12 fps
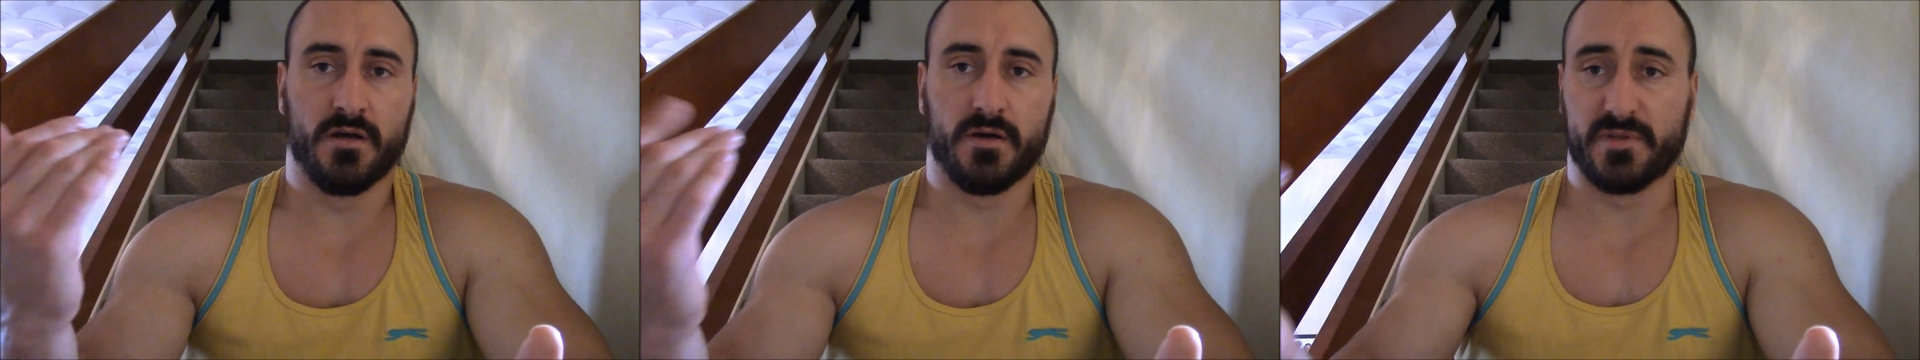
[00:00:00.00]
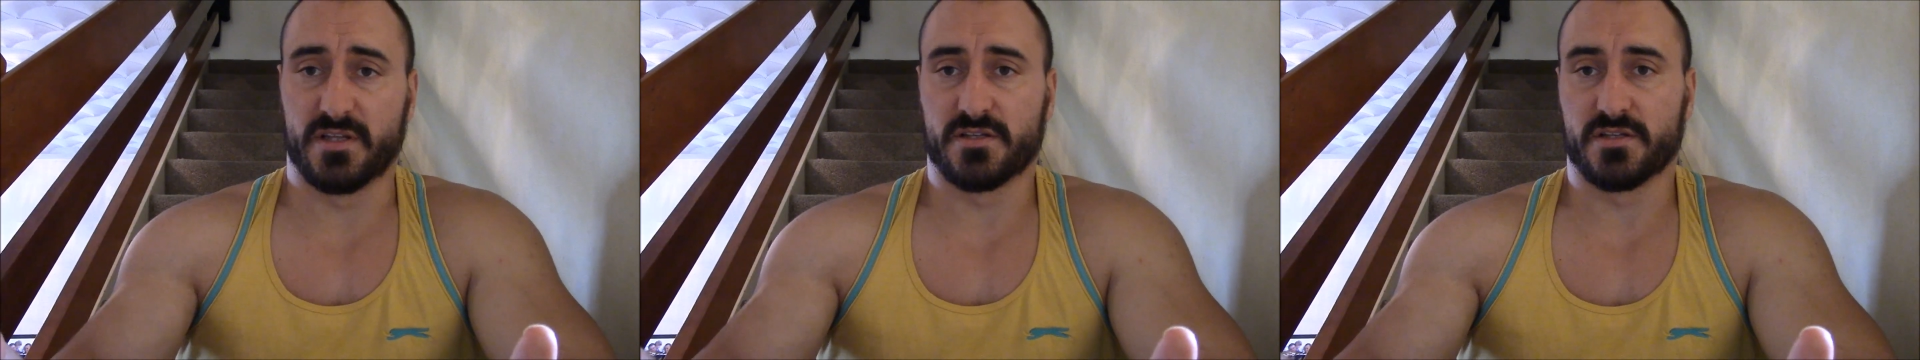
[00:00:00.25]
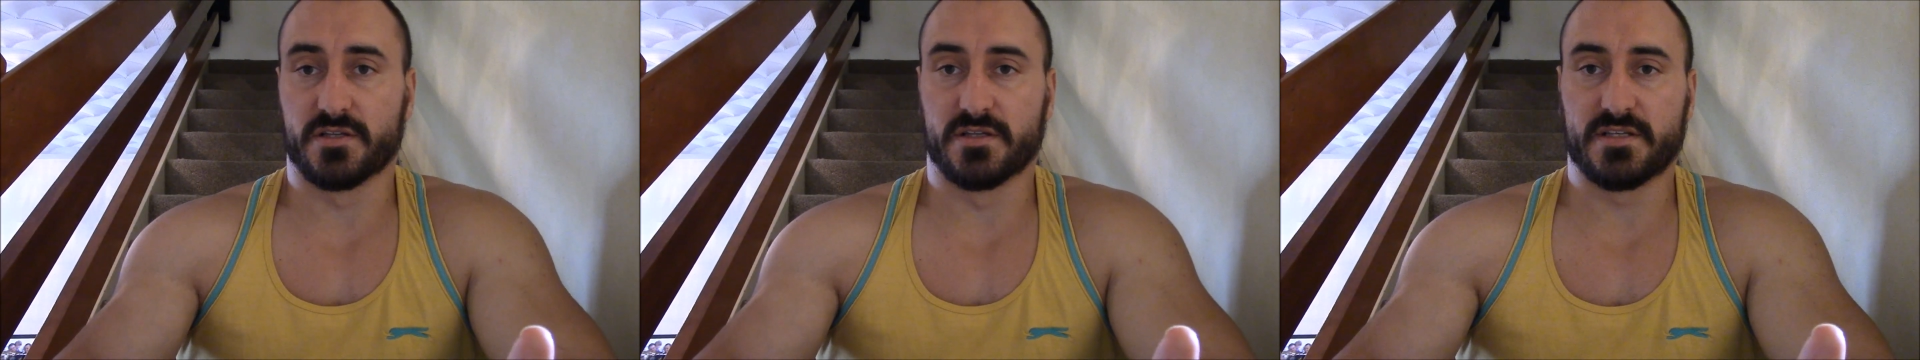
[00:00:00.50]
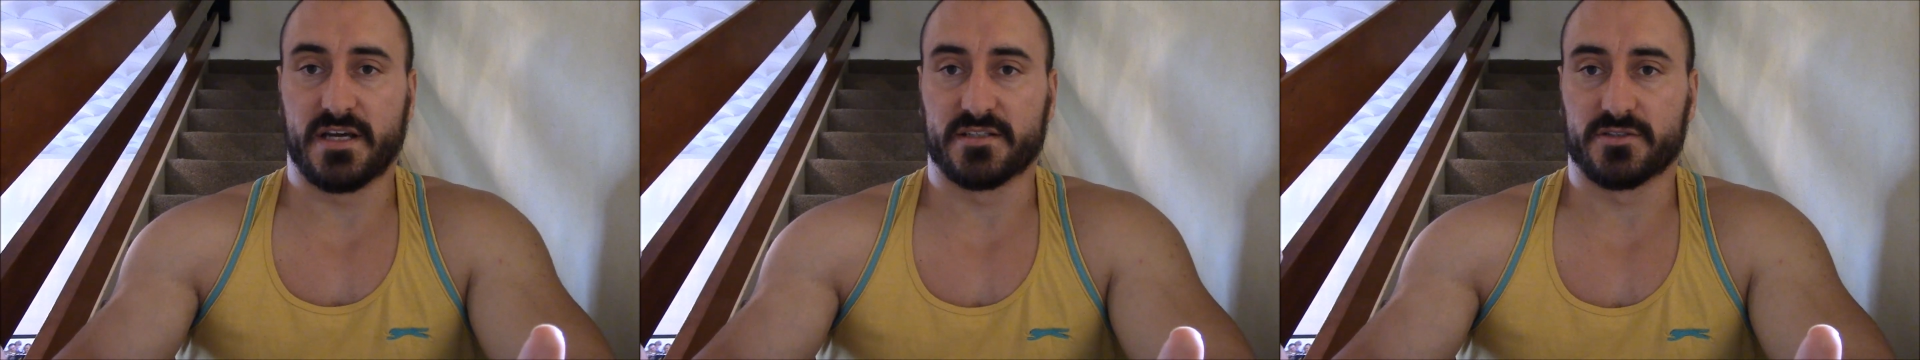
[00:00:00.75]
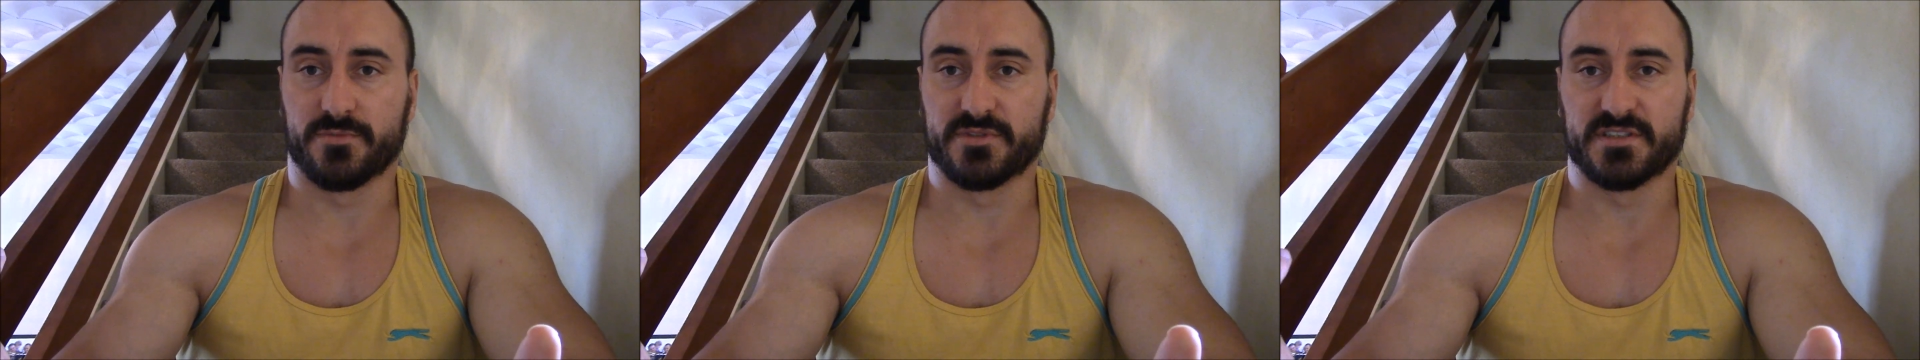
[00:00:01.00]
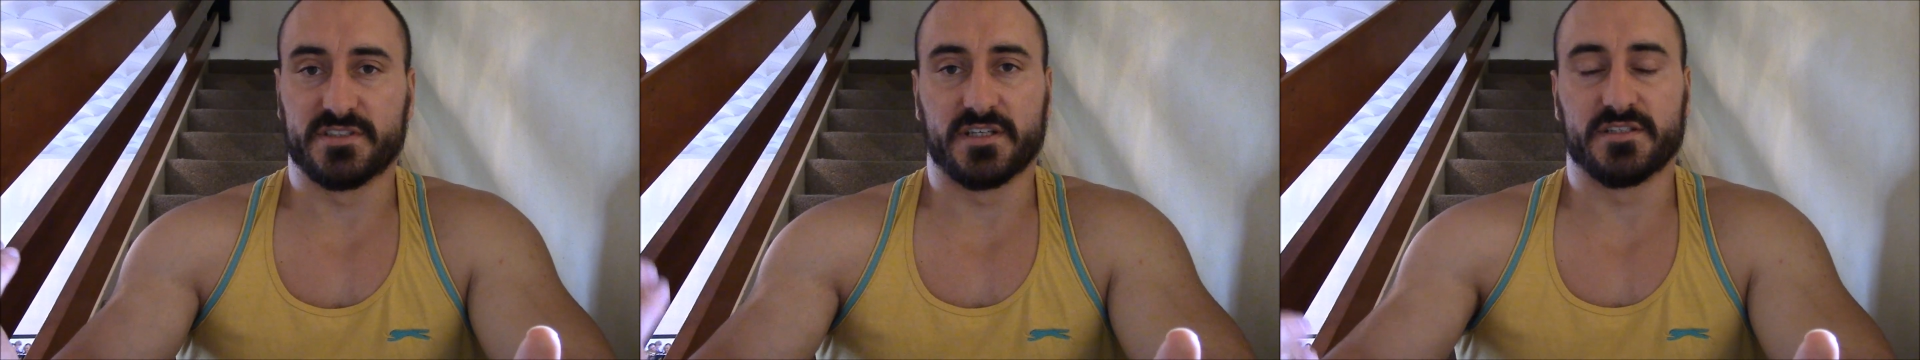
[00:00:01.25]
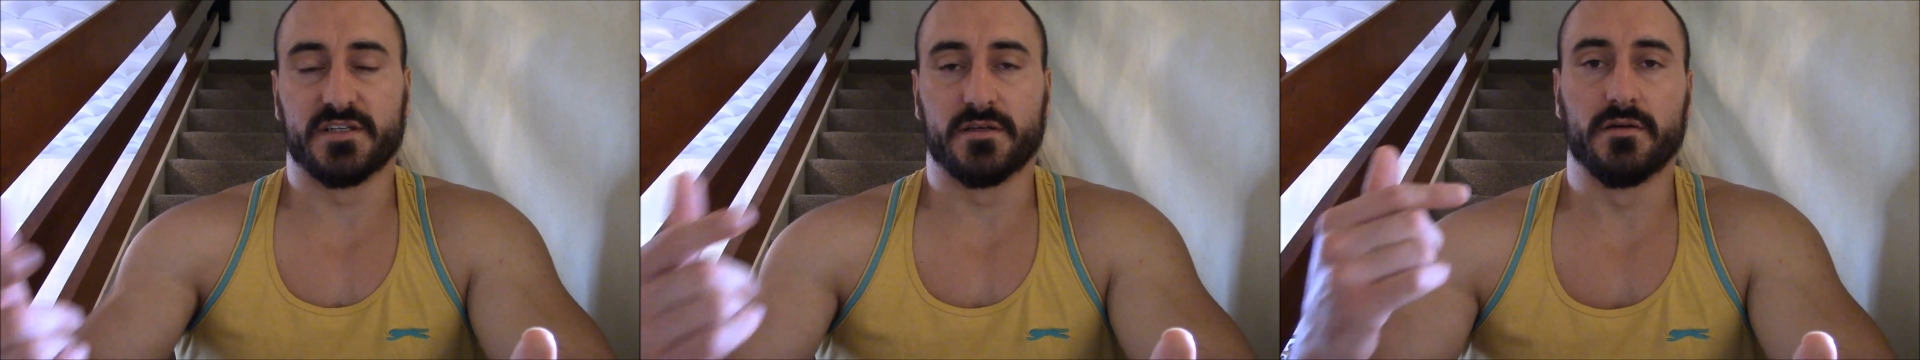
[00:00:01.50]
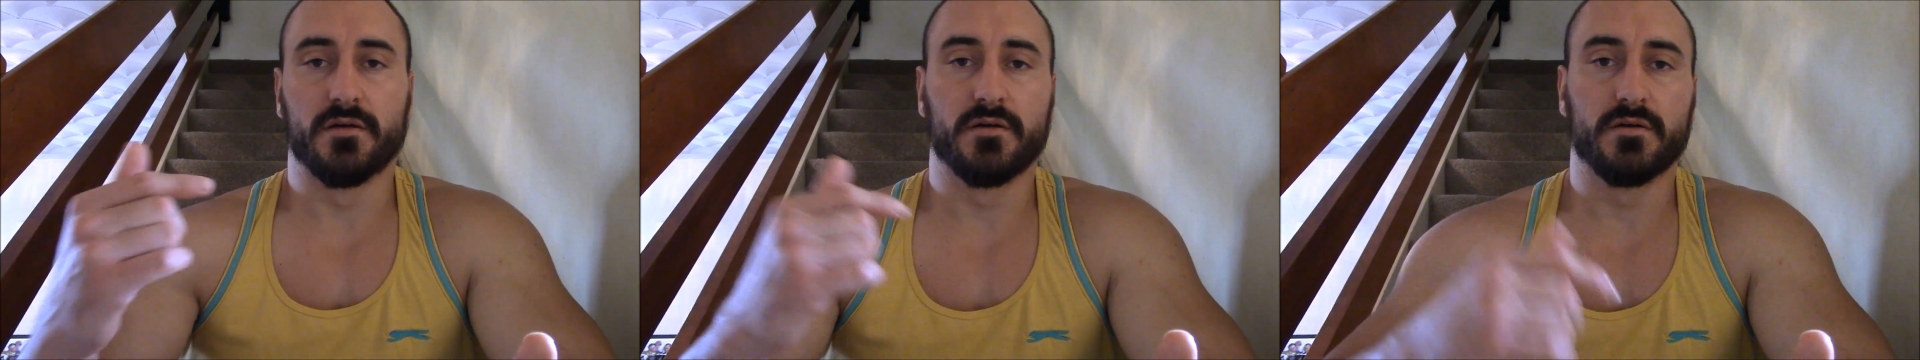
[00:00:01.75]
when the test stops at 60,